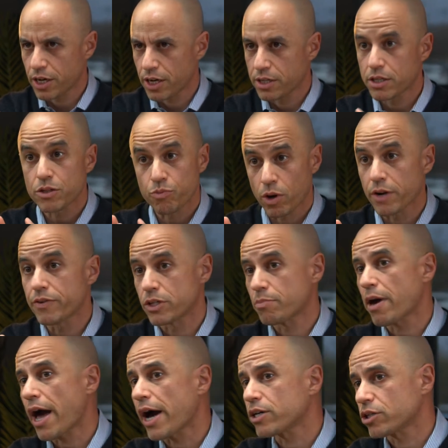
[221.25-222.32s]
This is one of his
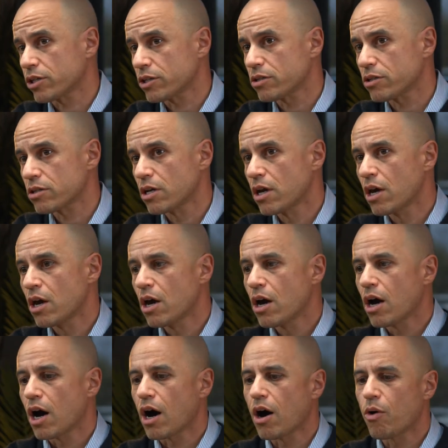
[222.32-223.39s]
passions.
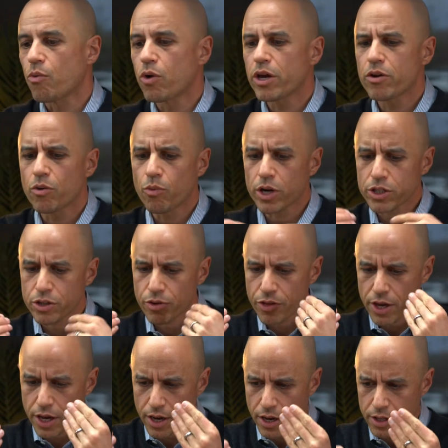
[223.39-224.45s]
You know, what's your
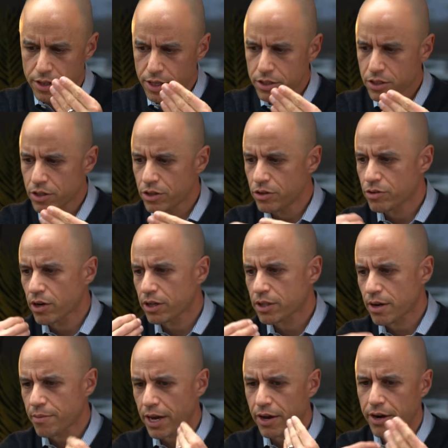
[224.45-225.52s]
thinking on this, the new drugs
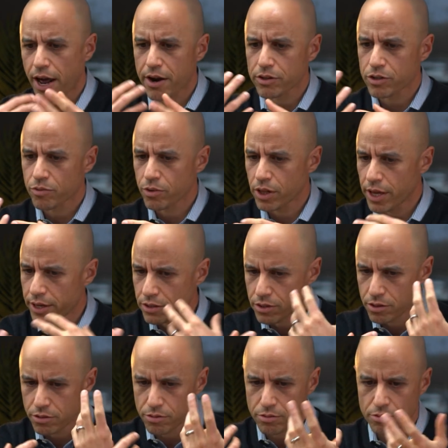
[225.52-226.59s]
coming out, and how does it relate
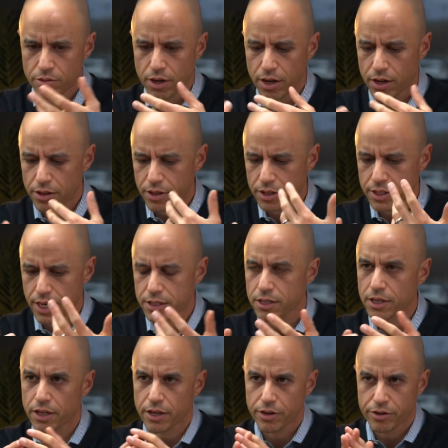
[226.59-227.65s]
to the
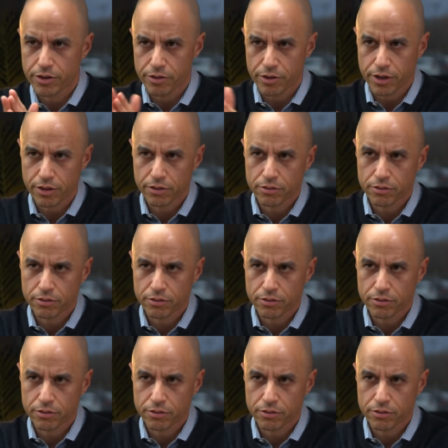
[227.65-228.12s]
testing that you're doing?